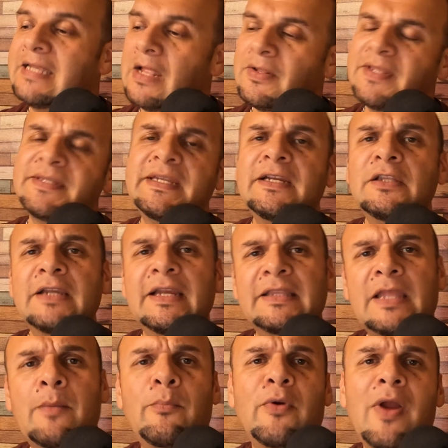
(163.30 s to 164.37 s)
Now let's take a look at
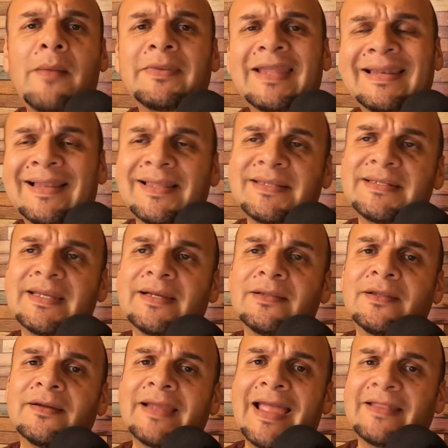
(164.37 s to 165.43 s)
that prompt and let's take a
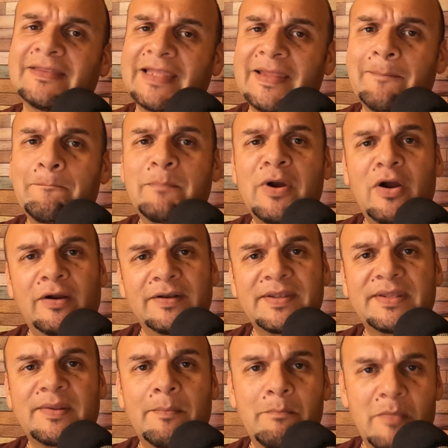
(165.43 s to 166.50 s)
look at the
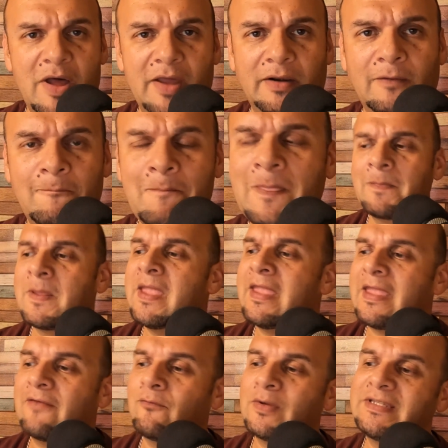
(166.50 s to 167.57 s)
parts model.
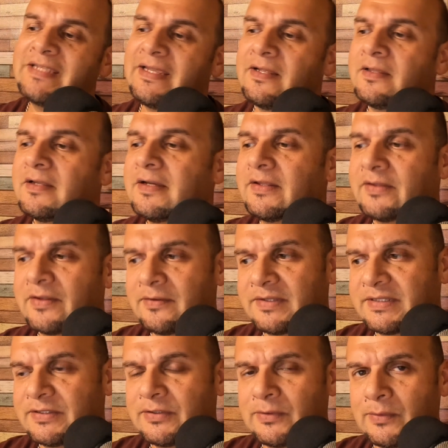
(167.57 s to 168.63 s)
If we take a look at
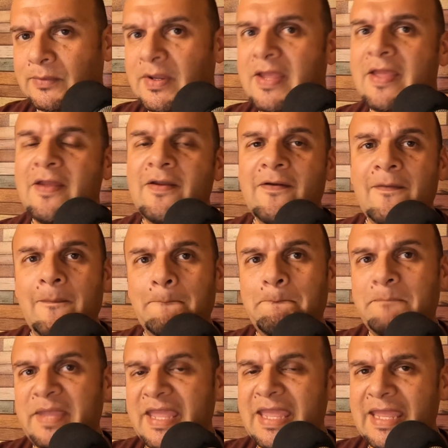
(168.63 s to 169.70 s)
those two,
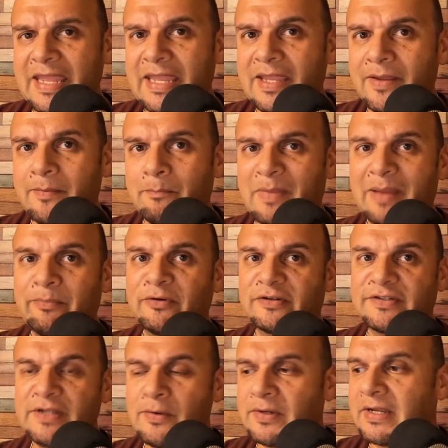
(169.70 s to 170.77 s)
P, my
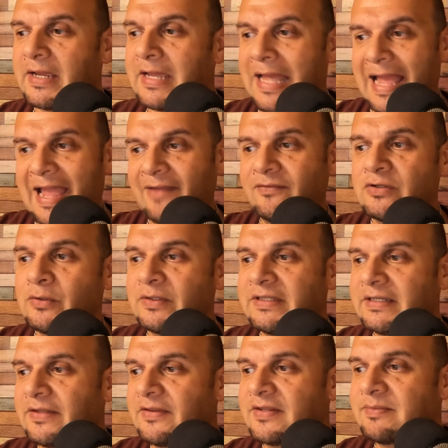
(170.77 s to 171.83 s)
persona, I've told
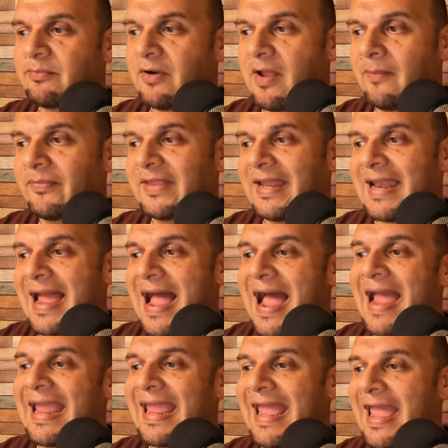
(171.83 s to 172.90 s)
it in this prompt that
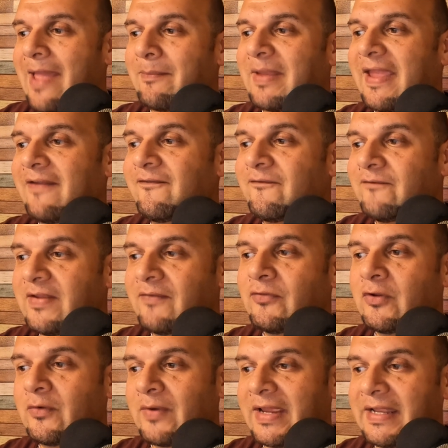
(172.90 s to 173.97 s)
I am a
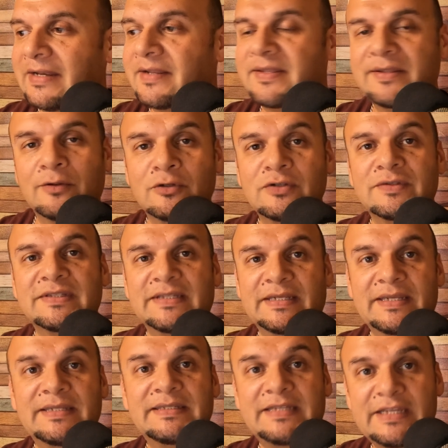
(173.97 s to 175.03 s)
fifth grade social
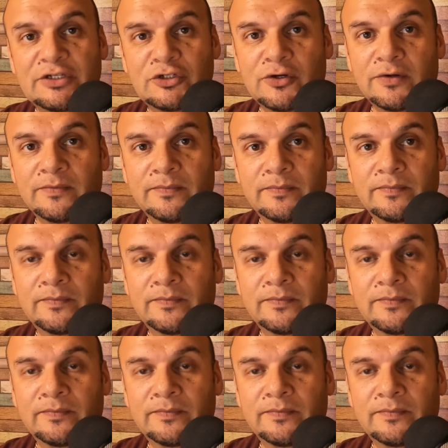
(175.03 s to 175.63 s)
studies teacher.